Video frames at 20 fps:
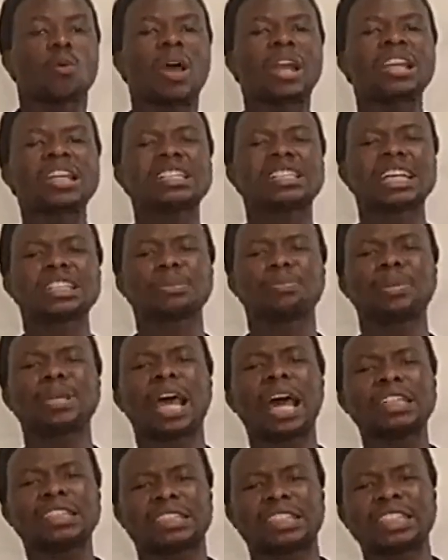when he just
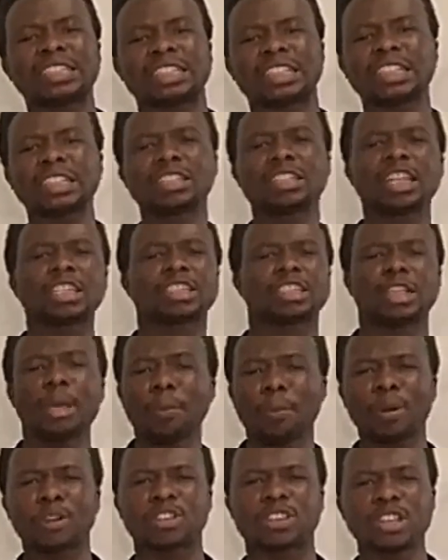began teaching the
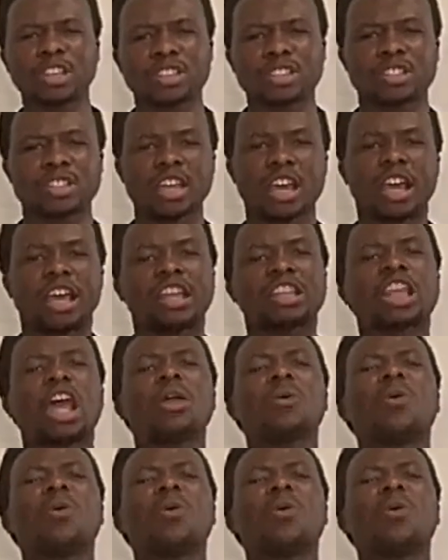simple things,